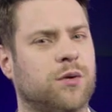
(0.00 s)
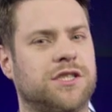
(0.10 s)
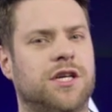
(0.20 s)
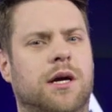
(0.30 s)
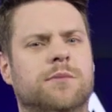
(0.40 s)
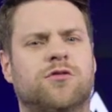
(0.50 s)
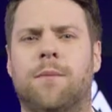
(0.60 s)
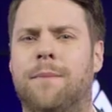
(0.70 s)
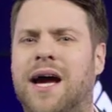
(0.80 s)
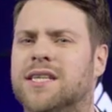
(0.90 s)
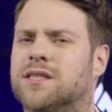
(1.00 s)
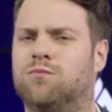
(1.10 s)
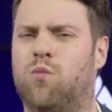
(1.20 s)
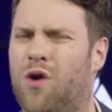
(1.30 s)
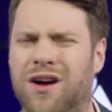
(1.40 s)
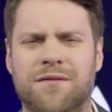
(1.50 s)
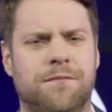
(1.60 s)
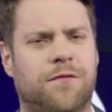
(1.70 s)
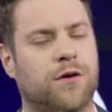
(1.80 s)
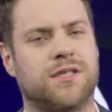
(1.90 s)
question comes from
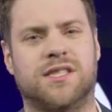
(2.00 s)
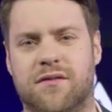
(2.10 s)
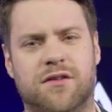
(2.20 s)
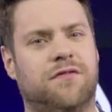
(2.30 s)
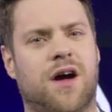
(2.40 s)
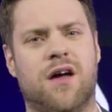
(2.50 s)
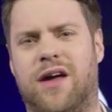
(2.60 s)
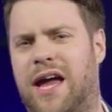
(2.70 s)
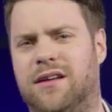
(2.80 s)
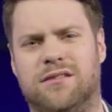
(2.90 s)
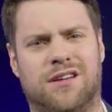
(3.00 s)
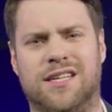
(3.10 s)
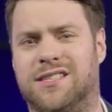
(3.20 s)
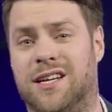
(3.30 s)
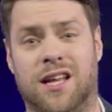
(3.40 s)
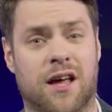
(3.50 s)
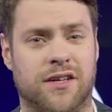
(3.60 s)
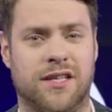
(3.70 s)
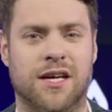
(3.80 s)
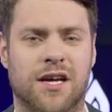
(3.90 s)

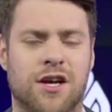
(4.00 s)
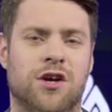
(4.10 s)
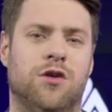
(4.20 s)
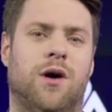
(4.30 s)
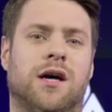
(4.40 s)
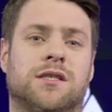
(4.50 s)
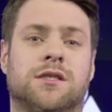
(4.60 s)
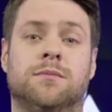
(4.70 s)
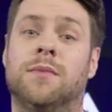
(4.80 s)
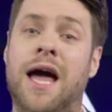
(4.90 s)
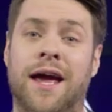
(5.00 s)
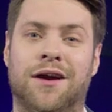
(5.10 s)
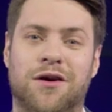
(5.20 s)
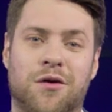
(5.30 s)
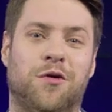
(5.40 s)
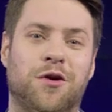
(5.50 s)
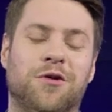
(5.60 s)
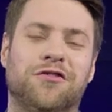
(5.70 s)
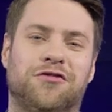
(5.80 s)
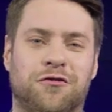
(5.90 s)
Max147589111, who asks, Hey, what do
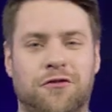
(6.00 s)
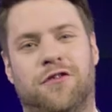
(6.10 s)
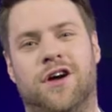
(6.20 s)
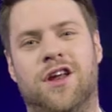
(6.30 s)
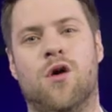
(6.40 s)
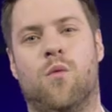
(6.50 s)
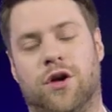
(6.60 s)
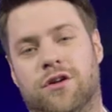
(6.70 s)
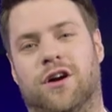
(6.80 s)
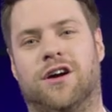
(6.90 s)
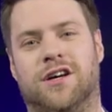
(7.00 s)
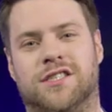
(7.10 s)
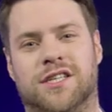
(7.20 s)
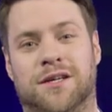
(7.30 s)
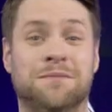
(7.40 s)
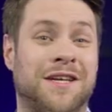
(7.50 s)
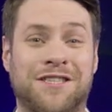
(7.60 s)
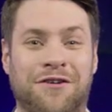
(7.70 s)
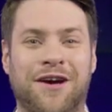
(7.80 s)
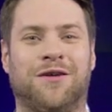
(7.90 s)
you all do for fun when you're not casting?
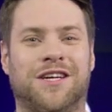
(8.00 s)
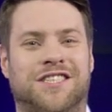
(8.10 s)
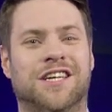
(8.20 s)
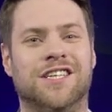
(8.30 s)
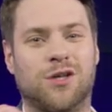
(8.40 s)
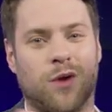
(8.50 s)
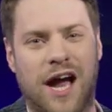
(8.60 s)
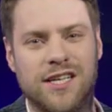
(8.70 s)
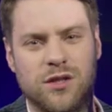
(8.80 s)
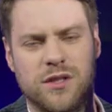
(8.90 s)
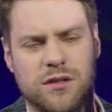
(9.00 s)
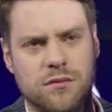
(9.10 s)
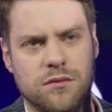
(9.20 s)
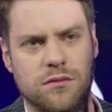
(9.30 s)
That's a great question. So what I do is